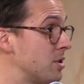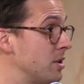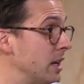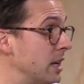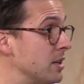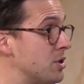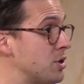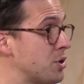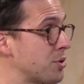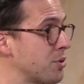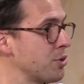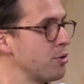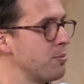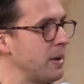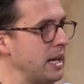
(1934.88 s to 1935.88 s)
is
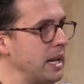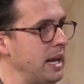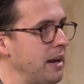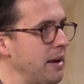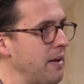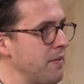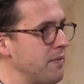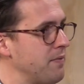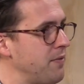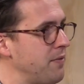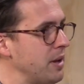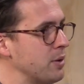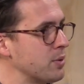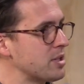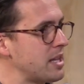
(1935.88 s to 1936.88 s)
true, but it
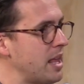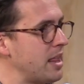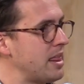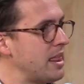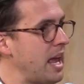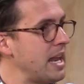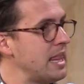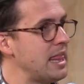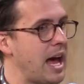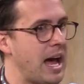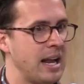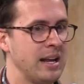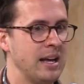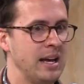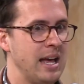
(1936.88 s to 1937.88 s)
feels that then
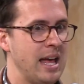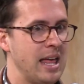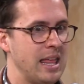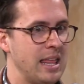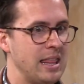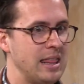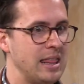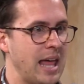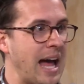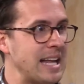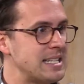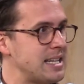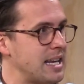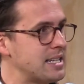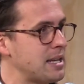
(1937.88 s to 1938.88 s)
that
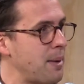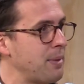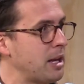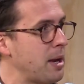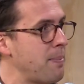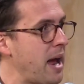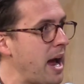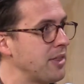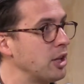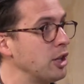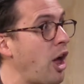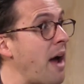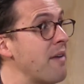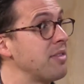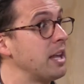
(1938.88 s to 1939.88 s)
says something about the
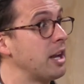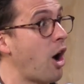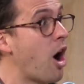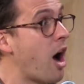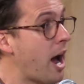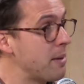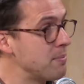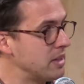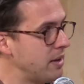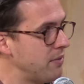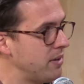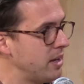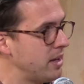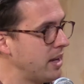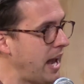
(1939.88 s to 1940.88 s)
life that I'm
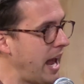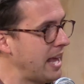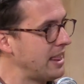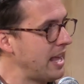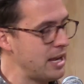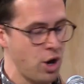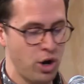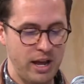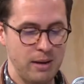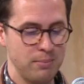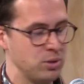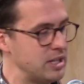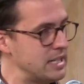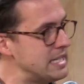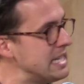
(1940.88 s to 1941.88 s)
living, and they're not
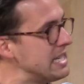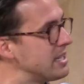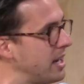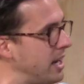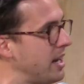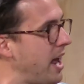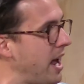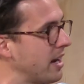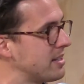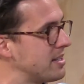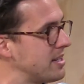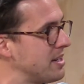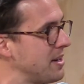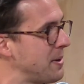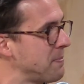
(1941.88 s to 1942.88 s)
able to
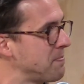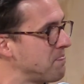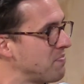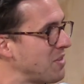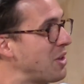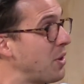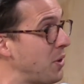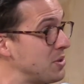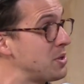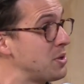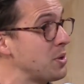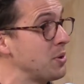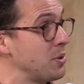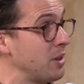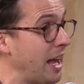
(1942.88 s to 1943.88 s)
disconnect those
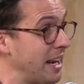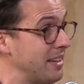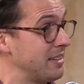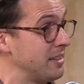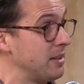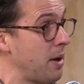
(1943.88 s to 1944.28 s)
two, like